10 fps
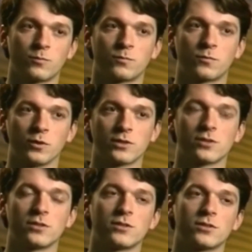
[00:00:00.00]
For
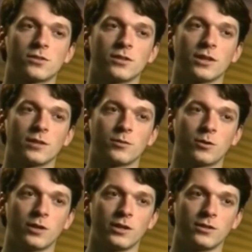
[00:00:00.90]
instance, I've
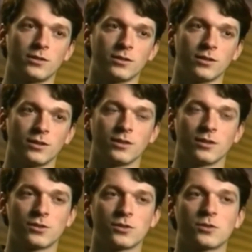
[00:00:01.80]
created
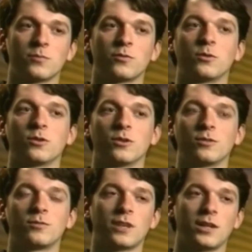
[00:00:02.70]
a system for
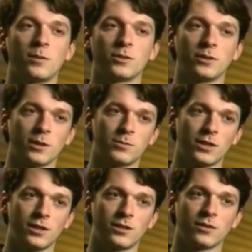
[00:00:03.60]
dynamically
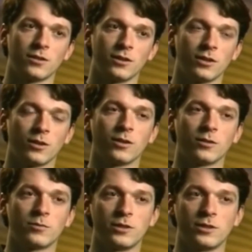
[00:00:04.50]
updating all
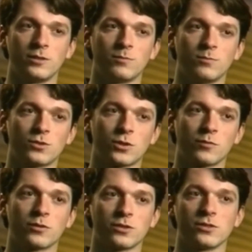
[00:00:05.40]
of the
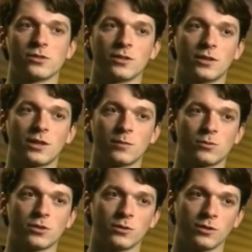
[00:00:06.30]
surfaces in the game.
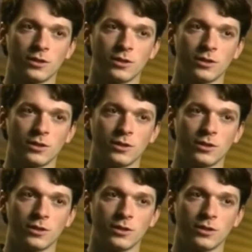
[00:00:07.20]
So